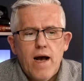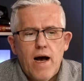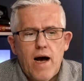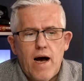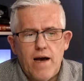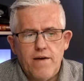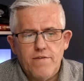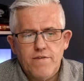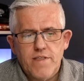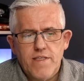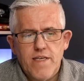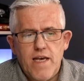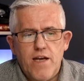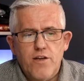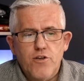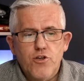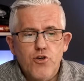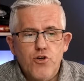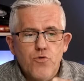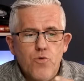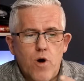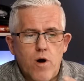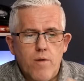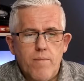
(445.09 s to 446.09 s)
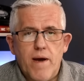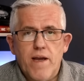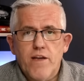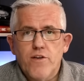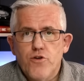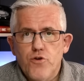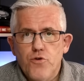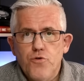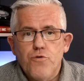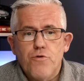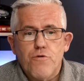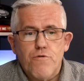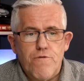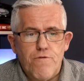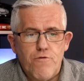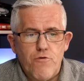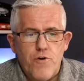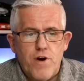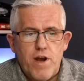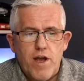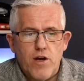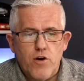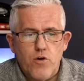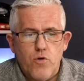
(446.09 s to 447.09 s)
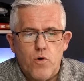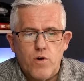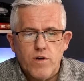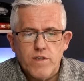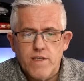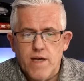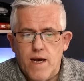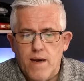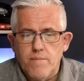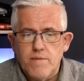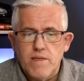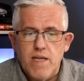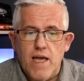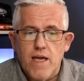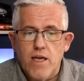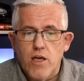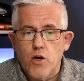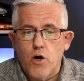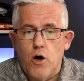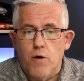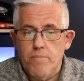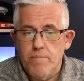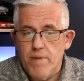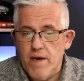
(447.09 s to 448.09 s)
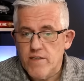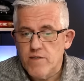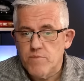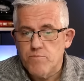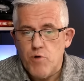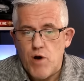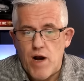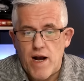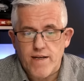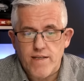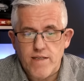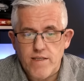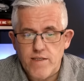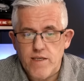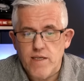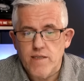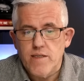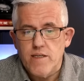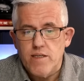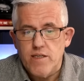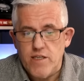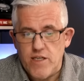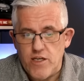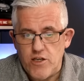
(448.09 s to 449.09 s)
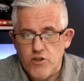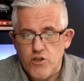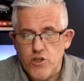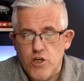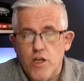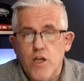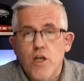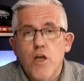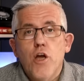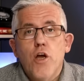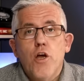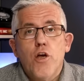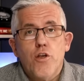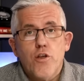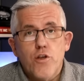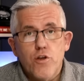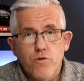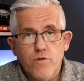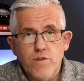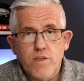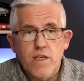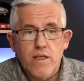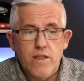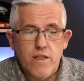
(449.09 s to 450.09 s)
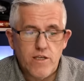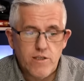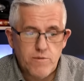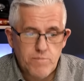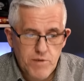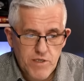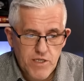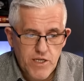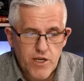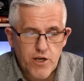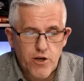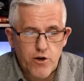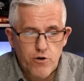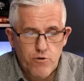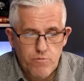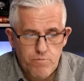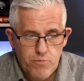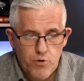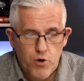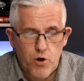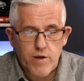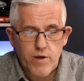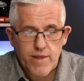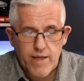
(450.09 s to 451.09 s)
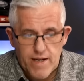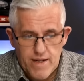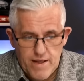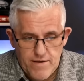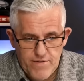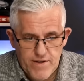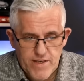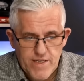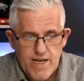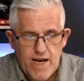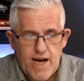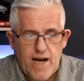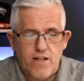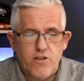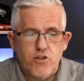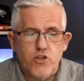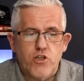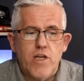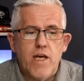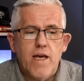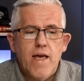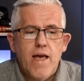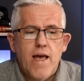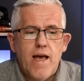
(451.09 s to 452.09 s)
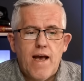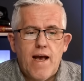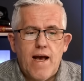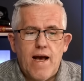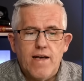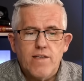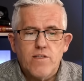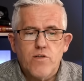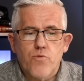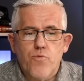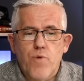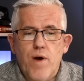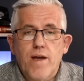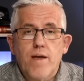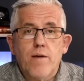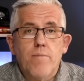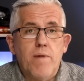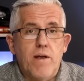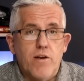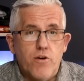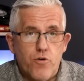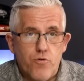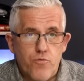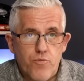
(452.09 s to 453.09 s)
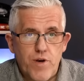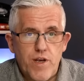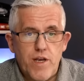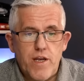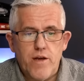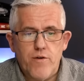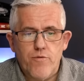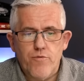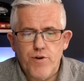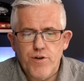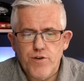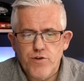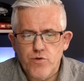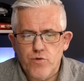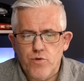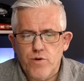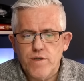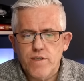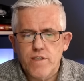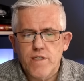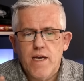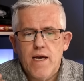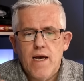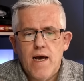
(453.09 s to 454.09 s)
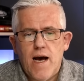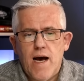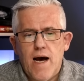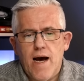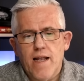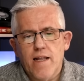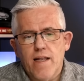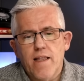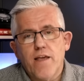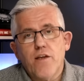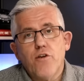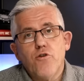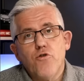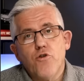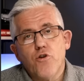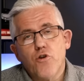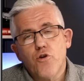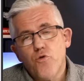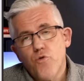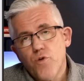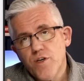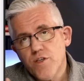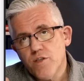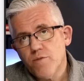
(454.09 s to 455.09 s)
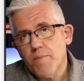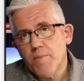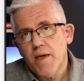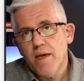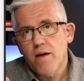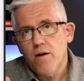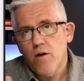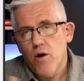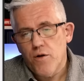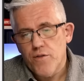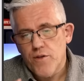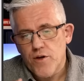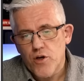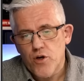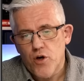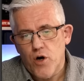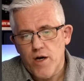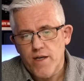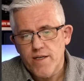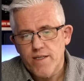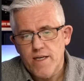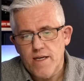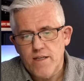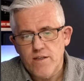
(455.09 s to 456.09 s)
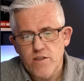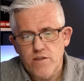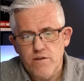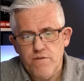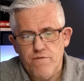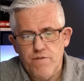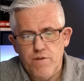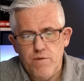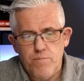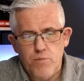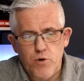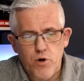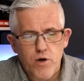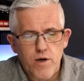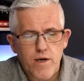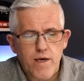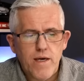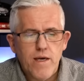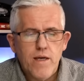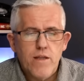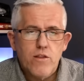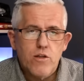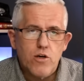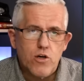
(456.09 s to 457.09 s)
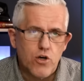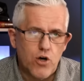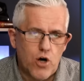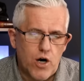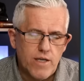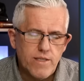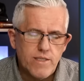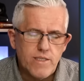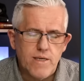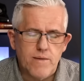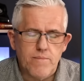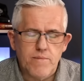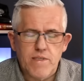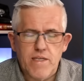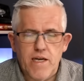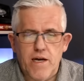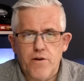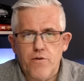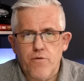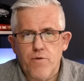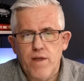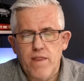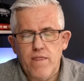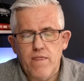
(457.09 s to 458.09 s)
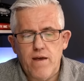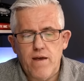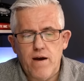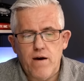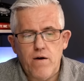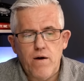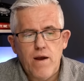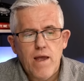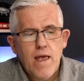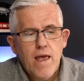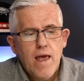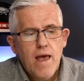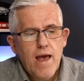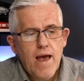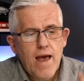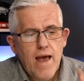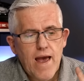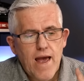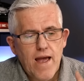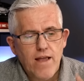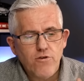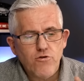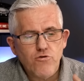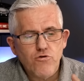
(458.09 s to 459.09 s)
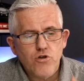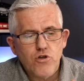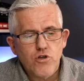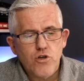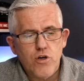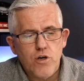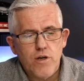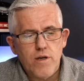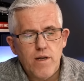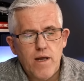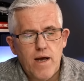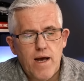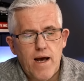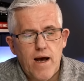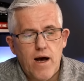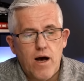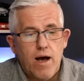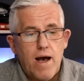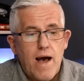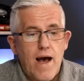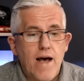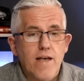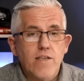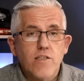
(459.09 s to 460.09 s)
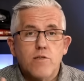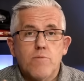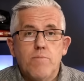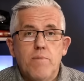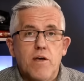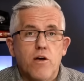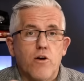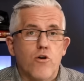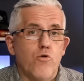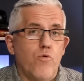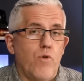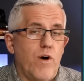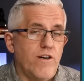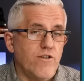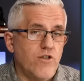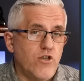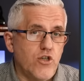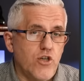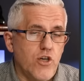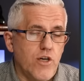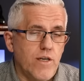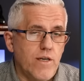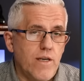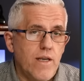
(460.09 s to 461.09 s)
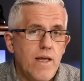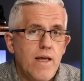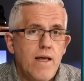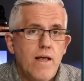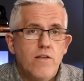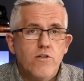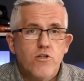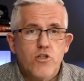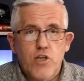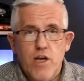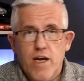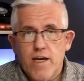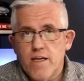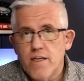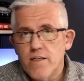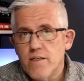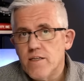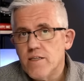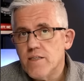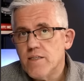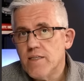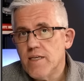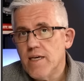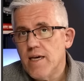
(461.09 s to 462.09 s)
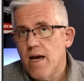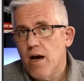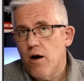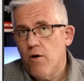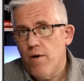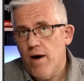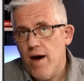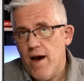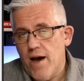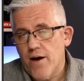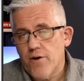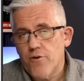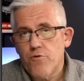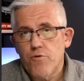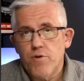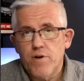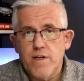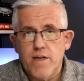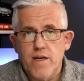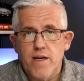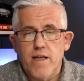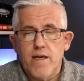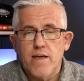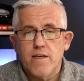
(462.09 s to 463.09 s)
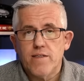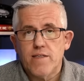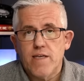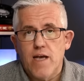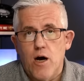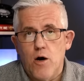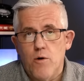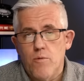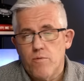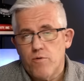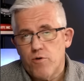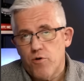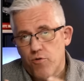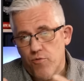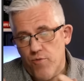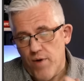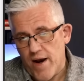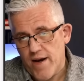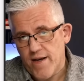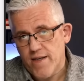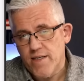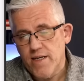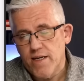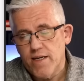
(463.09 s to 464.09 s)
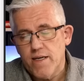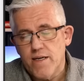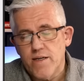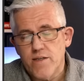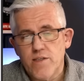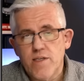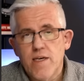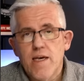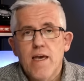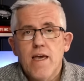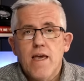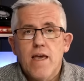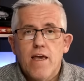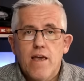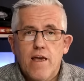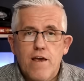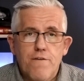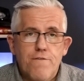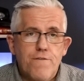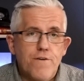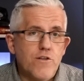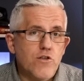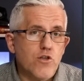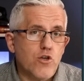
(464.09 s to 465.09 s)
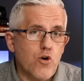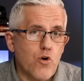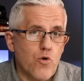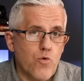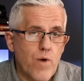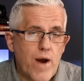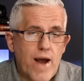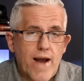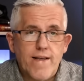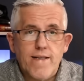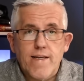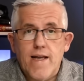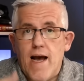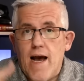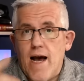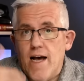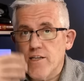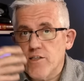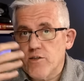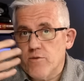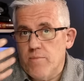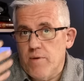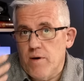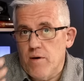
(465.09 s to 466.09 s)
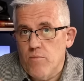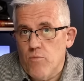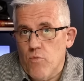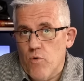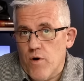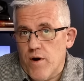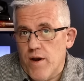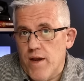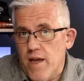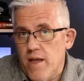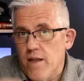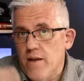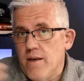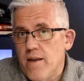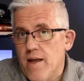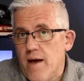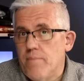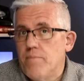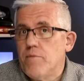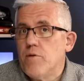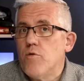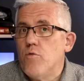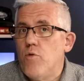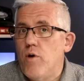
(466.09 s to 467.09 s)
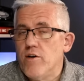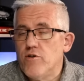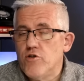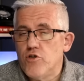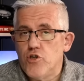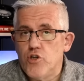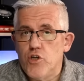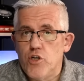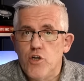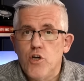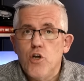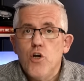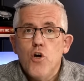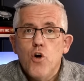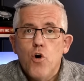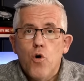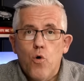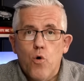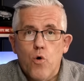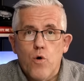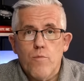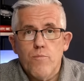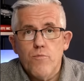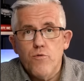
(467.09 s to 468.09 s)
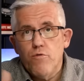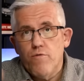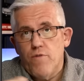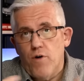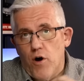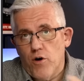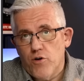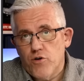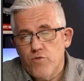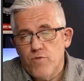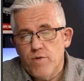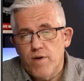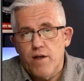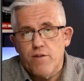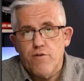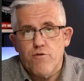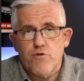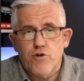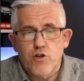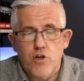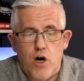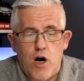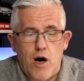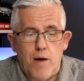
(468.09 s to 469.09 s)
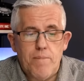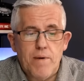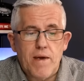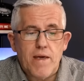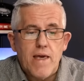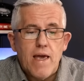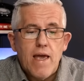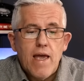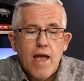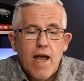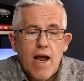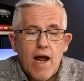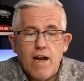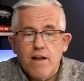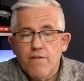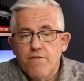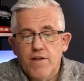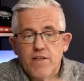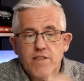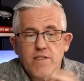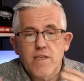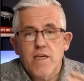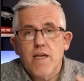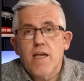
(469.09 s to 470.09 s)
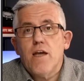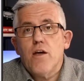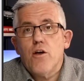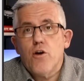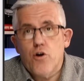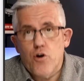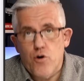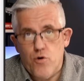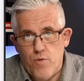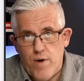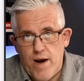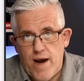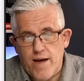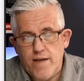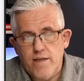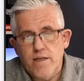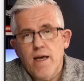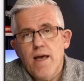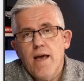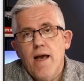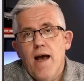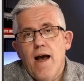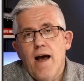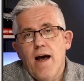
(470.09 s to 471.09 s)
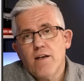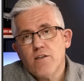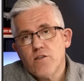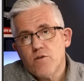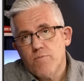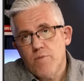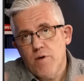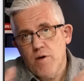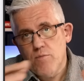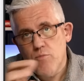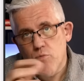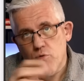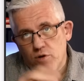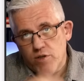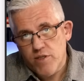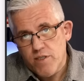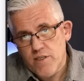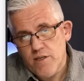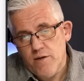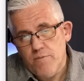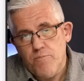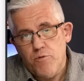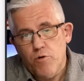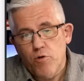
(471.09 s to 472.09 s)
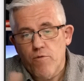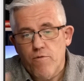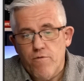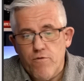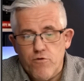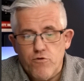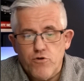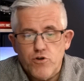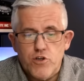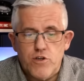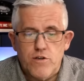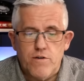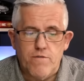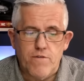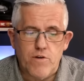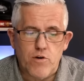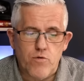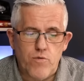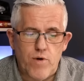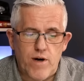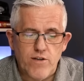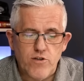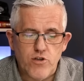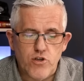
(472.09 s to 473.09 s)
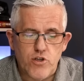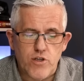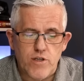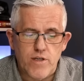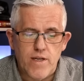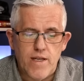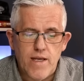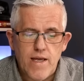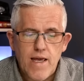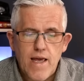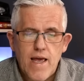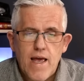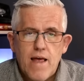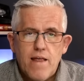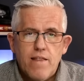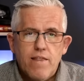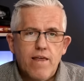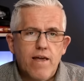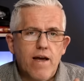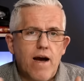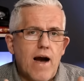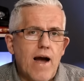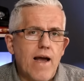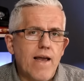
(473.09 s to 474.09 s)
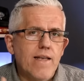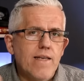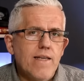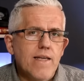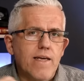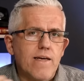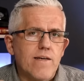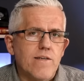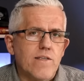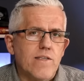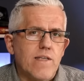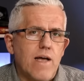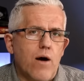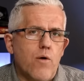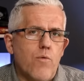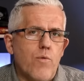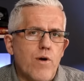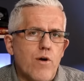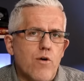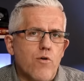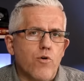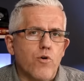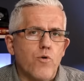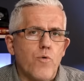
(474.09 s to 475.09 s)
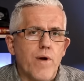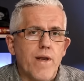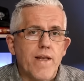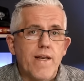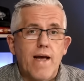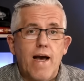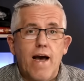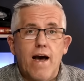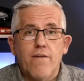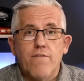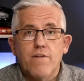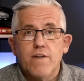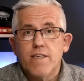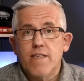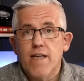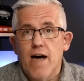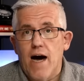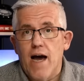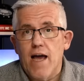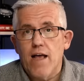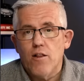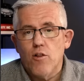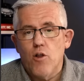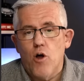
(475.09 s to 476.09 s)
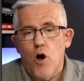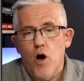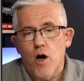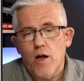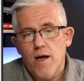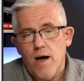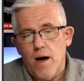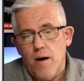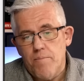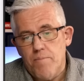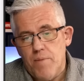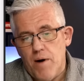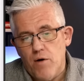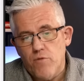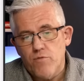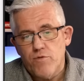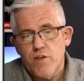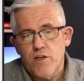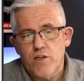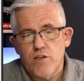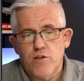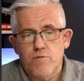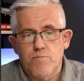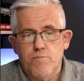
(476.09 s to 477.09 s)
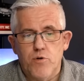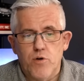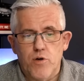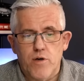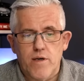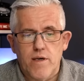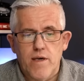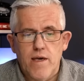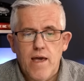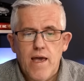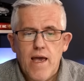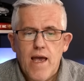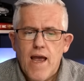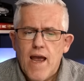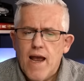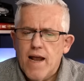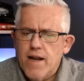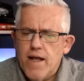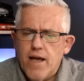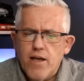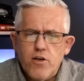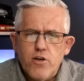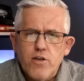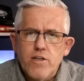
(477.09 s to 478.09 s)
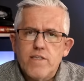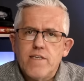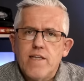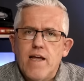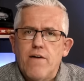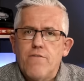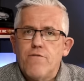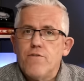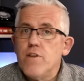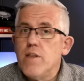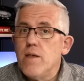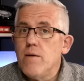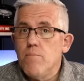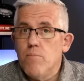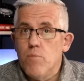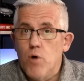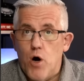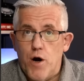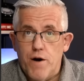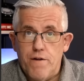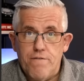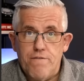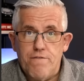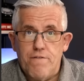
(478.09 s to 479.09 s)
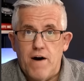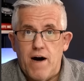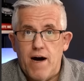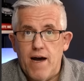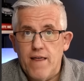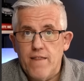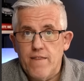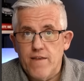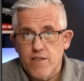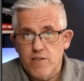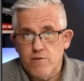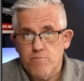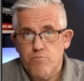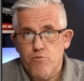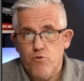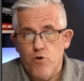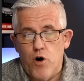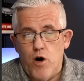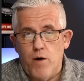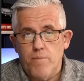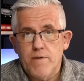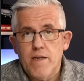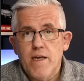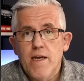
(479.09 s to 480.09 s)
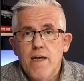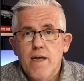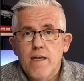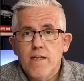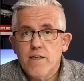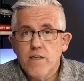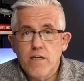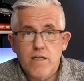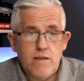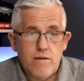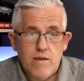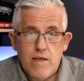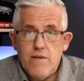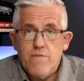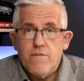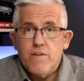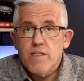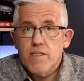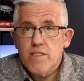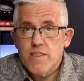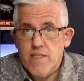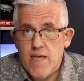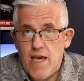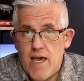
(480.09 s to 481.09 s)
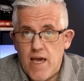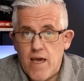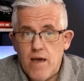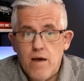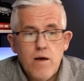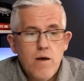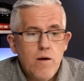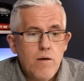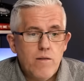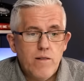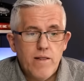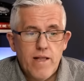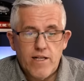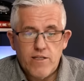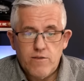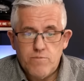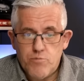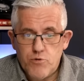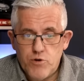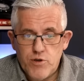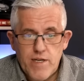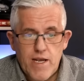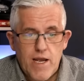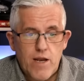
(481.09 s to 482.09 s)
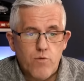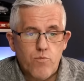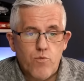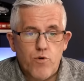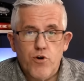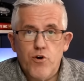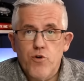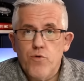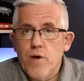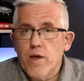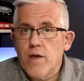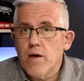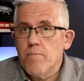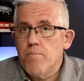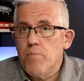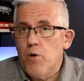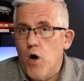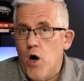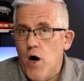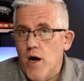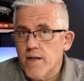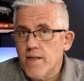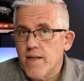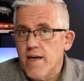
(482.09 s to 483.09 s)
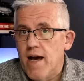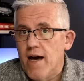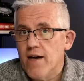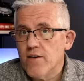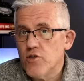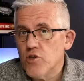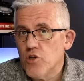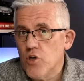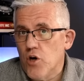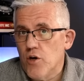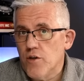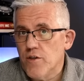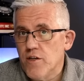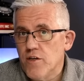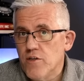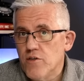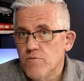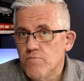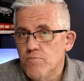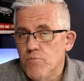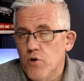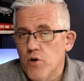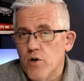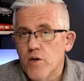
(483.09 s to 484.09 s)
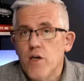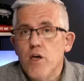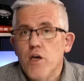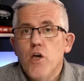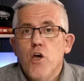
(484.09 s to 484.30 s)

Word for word: I've said, you are my tutor for a course I am taking on best practices in teaching using this particular book that I've attached as a recommended reading resource. I'd like you to quiz me on the contents of the book, the concepts that are in there, and you should uh, ask me a question, check it to see how accurate it is, how correct it is. If it's correct, ask me a more in-depth question or move on to another topic. And if it's incorrect, ask me a more simple version of the question. The idea is that we are going to have a dialogue about this book. And I could definitely modify this prompt to even say, let's pretend we're doing a podcast on this book.